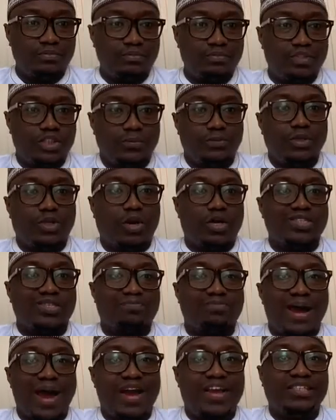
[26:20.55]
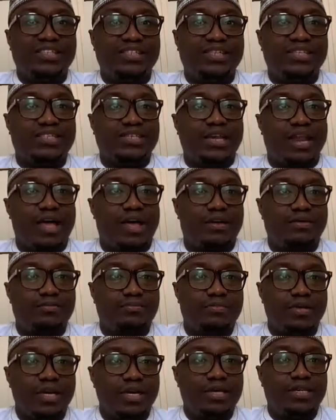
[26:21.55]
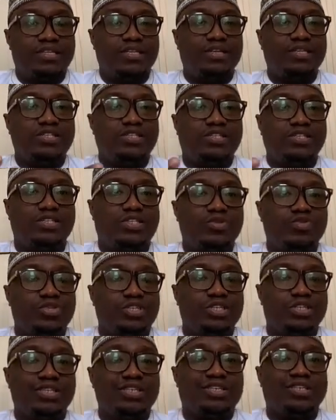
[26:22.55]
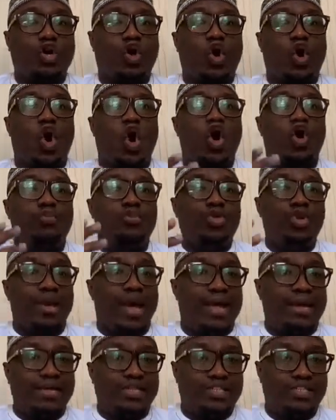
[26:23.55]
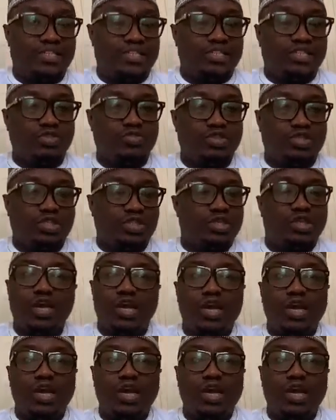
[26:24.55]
Because marriage in Islam is an institution, it's a communal institution.